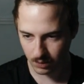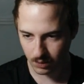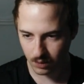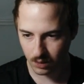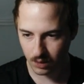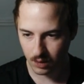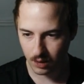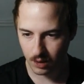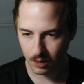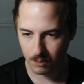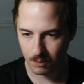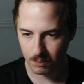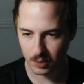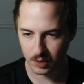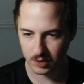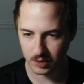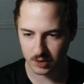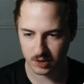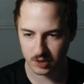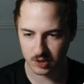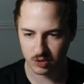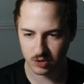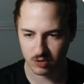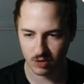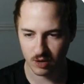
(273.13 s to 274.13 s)
build a
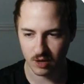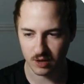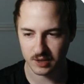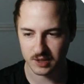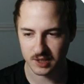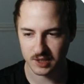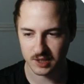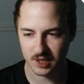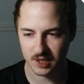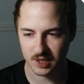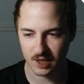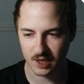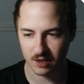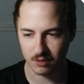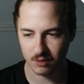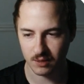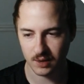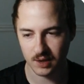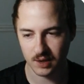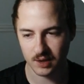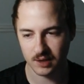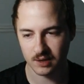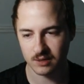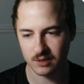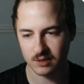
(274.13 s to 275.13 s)
strong seller
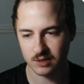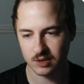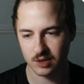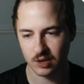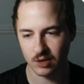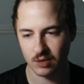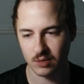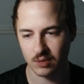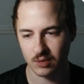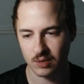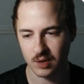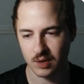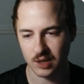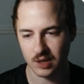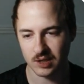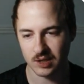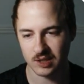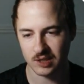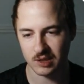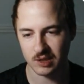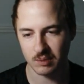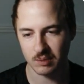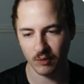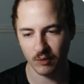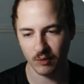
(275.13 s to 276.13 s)
rating. So customer
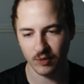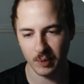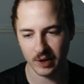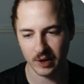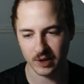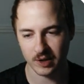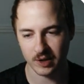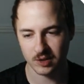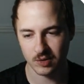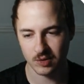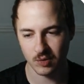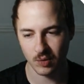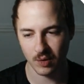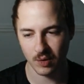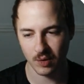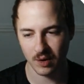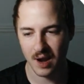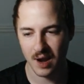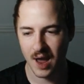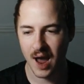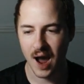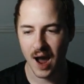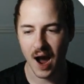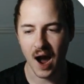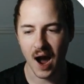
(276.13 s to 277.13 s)
feedback score.
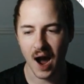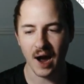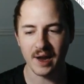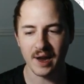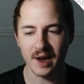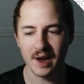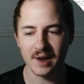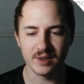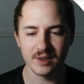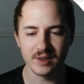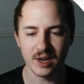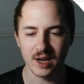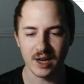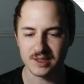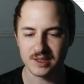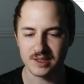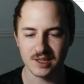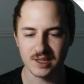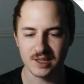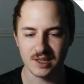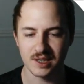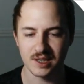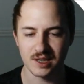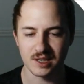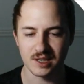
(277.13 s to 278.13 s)
I have not seen this
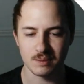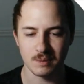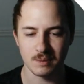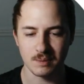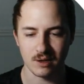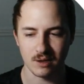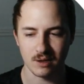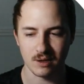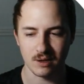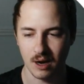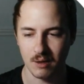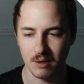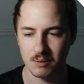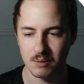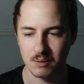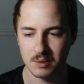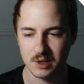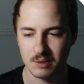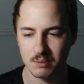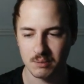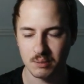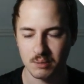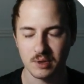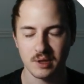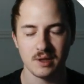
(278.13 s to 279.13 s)
matter. I'm going to be
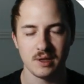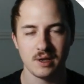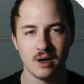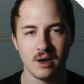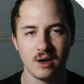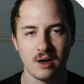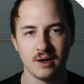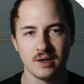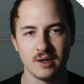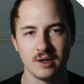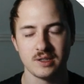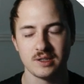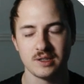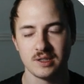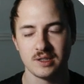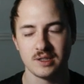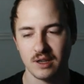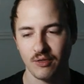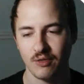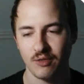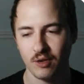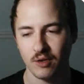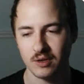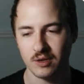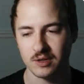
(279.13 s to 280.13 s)
completely honest. As far
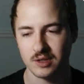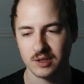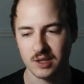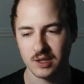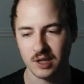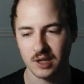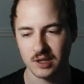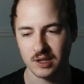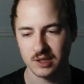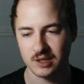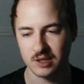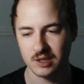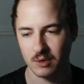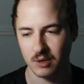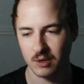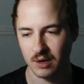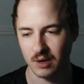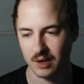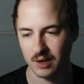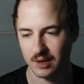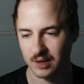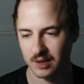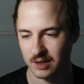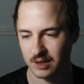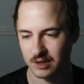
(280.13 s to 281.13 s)
as customer, I think I
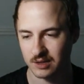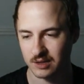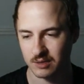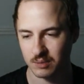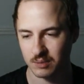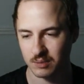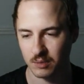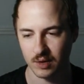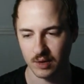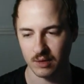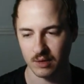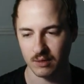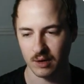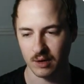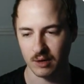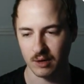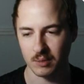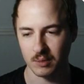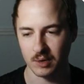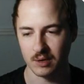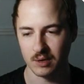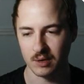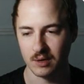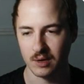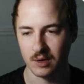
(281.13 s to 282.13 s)
just moved that around, but
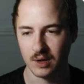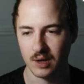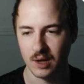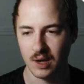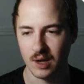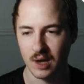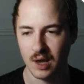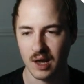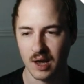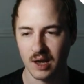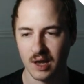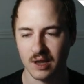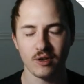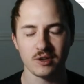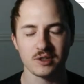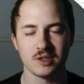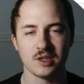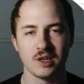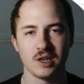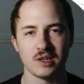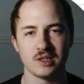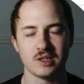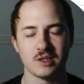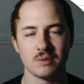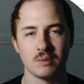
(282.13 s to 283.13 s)
as far as
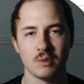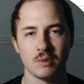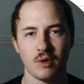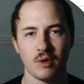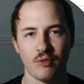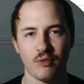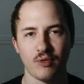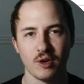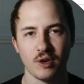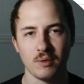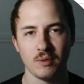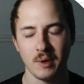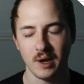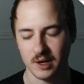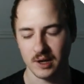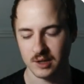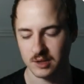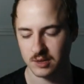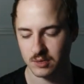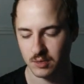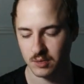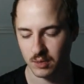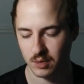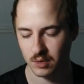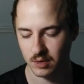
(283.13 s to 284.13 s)
customer feedback
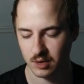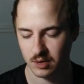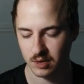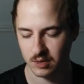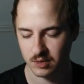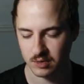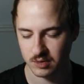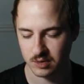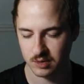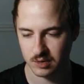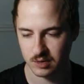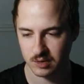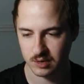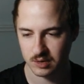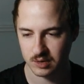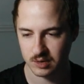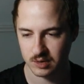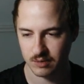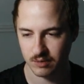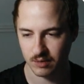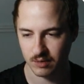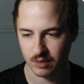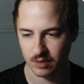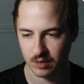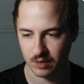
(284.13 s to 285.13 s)
score goes, so we
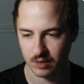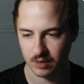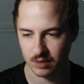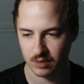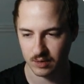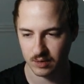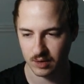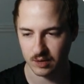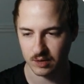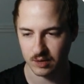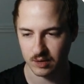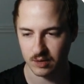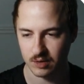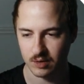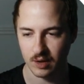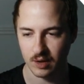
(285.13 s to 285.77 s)
can undo that.